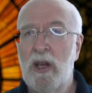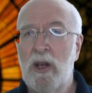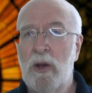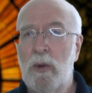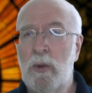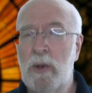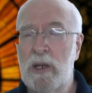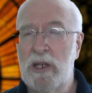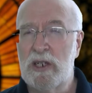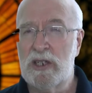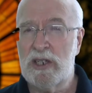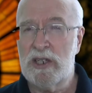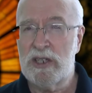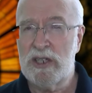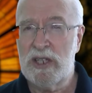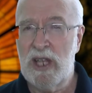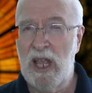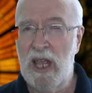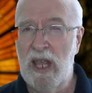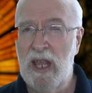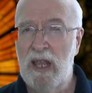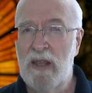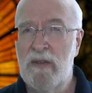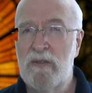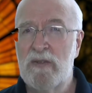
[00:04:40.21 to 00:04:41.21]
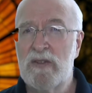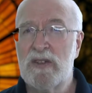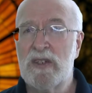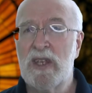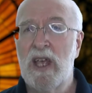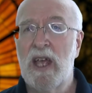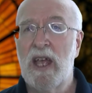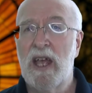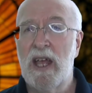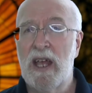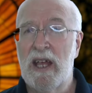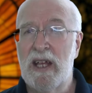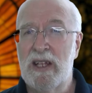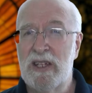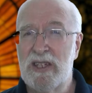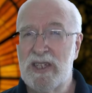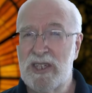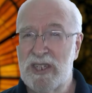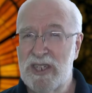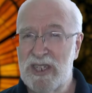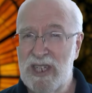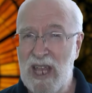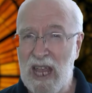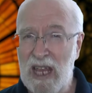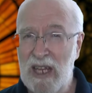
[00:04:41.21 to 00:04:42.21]
which saves and
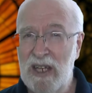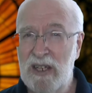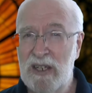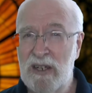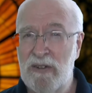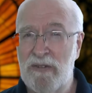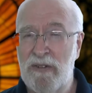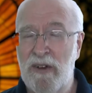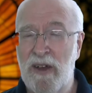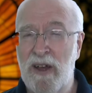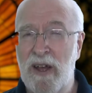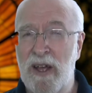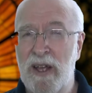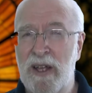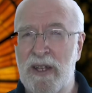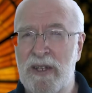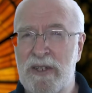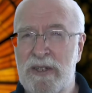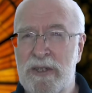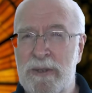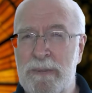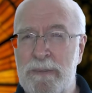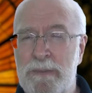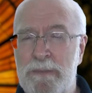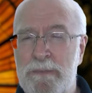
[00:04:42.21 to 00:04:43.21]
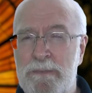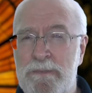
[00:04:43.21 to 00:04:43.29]
sanctifies.